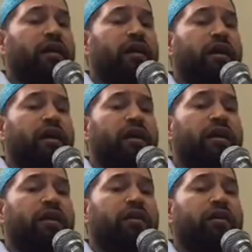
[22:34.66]

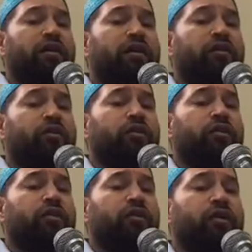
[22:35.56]
They're
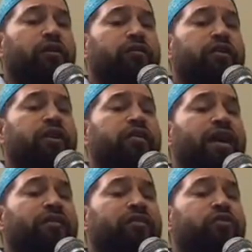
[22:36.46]

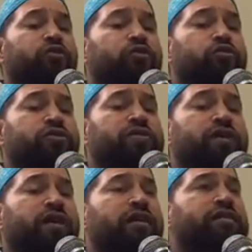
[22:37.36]
not used
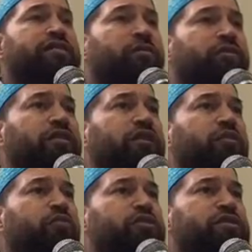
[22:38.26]
something that
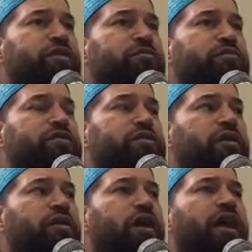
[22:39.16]
the Muslims
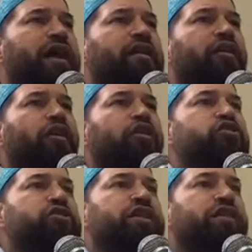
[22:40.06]
in
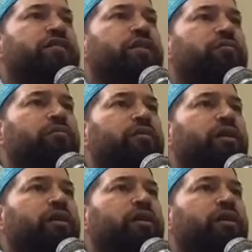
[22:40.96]
large needed them.